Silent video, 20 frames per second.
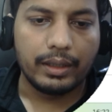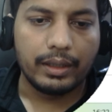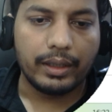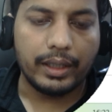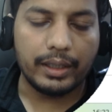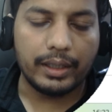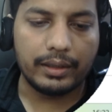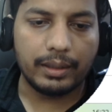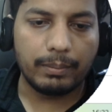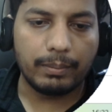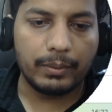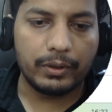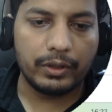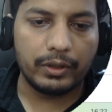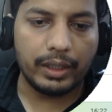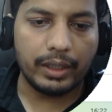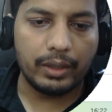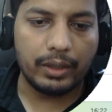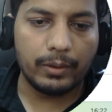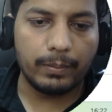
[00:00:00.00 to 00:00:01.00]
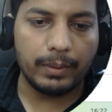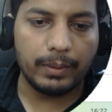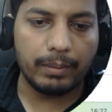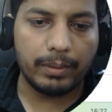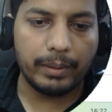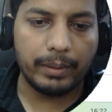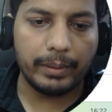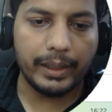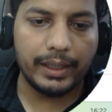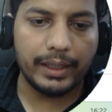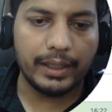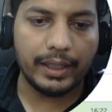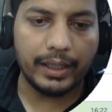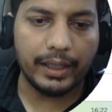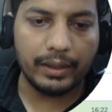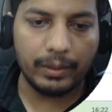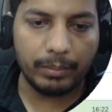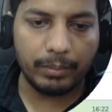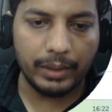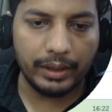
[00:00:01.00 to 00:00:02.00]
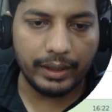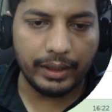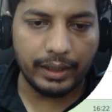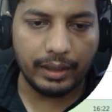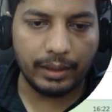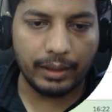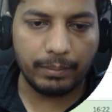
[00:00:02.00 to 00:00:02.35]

And suppose you have to perform any kind of the data